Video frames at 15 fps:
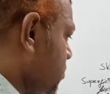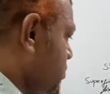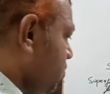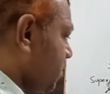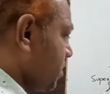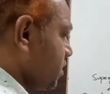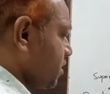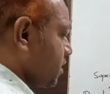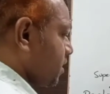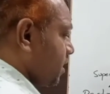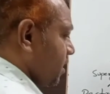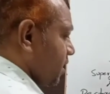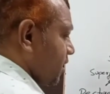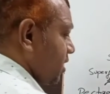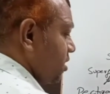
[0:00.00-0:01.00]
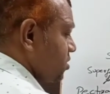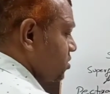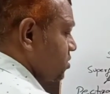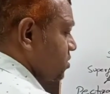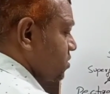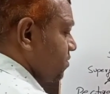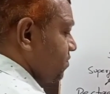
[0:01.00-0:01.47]
So what are the
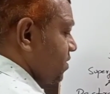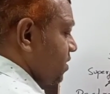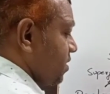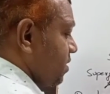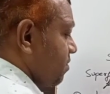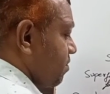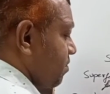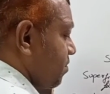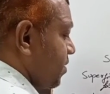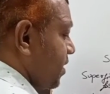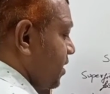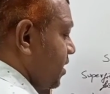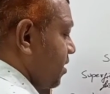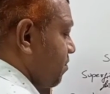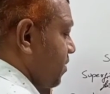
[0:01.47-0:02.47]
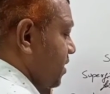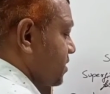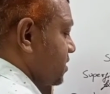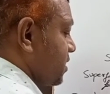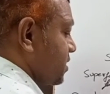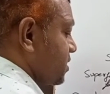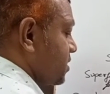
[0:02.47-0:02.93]
relations of the brachial
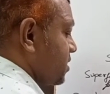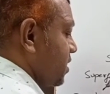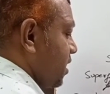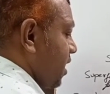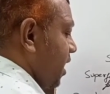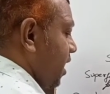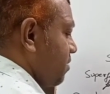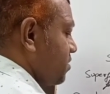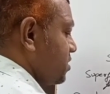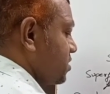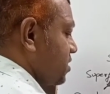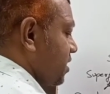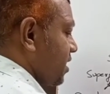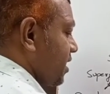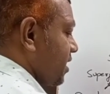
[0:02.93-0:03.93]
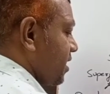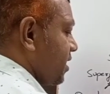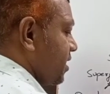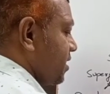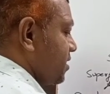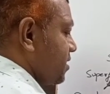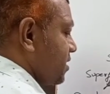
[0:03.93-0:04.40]
plexus? I'm just
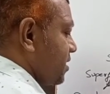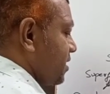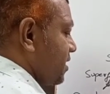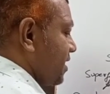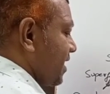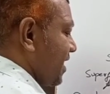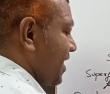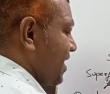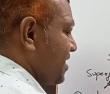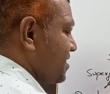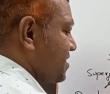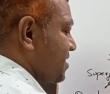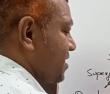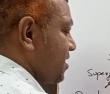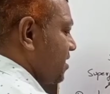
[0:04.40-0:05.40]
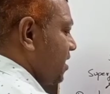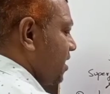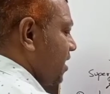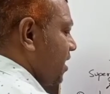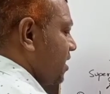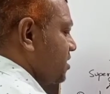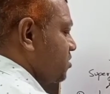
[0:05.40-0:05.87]
erasing
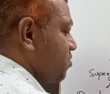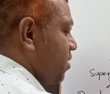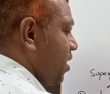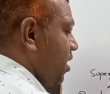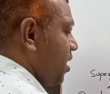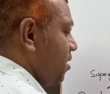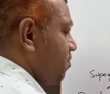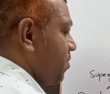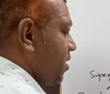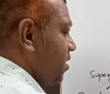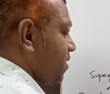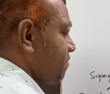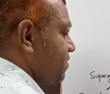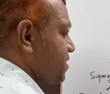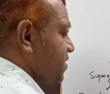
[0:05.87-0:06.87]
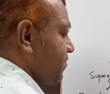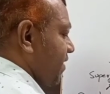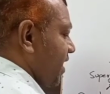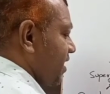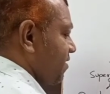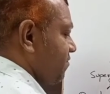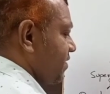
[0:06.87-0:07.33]
a small part of the
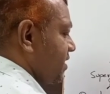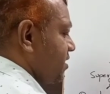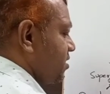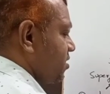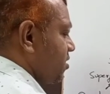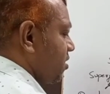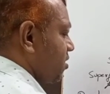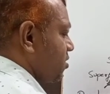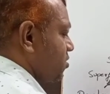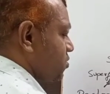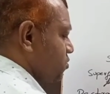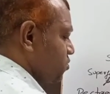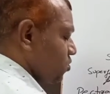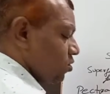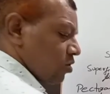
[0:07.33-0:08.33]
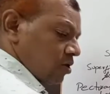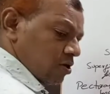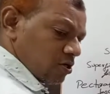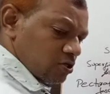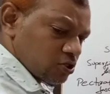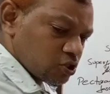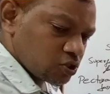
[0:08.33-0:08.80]
cephalic vein in order to
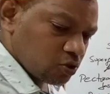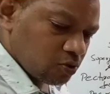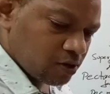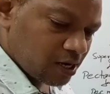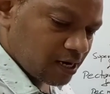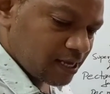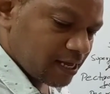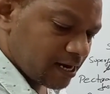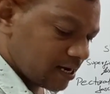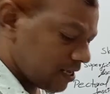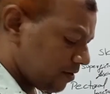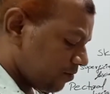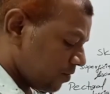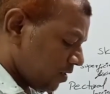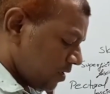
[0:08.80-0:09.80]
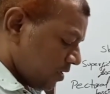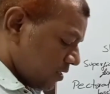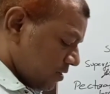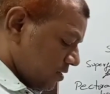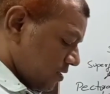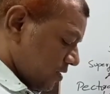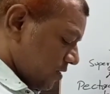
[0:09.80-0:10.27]
show clearly
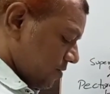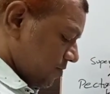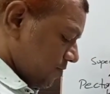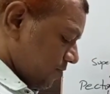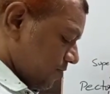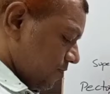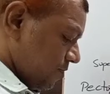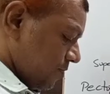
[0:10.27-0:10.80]
the